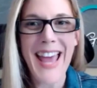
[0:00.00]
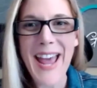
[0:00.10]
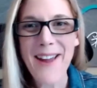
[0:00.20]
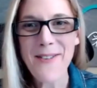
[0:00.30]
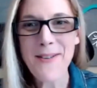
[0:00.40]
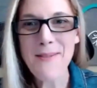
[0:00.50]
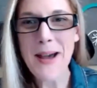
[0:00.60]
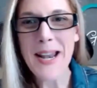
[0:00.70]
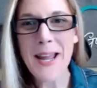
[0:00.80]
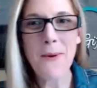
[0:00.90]
Hey,
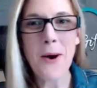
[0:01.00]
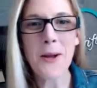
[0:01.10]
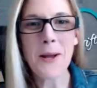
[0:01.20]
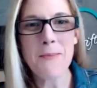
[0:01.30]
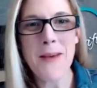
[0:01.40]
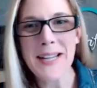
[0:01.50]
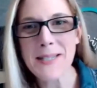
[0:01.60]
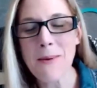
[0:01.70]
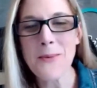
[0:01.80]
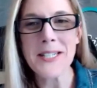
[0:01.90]
everybody, welcome to
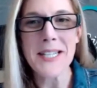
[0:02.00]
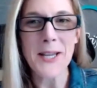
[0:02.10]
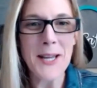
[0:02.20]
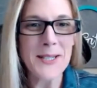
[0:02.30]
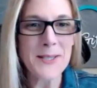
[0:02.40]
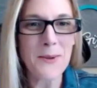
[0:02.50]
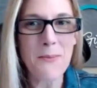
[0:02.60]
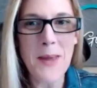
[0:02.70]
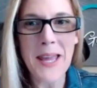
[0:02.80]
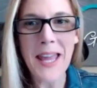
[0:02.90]
Maximum Resilience
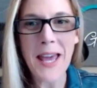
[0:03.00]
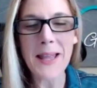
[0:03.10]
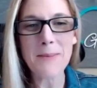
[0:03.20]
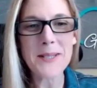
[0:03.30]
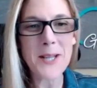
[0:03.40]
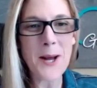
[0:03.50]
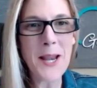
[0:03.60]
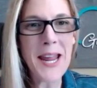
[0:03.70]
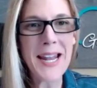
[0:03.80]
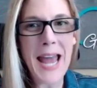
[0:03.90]
with me, Kelly
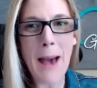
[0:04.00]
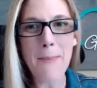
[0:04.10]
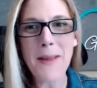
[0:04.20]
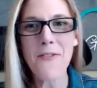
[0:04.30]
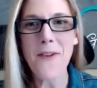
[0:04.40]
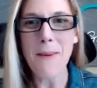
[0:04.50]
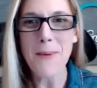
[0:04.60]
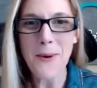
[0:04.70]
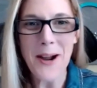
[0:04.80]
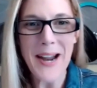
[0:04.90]
Bazzani, and happy
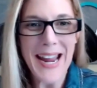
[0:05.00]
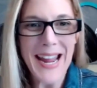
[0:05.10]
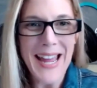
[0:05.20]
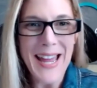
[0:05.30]
February.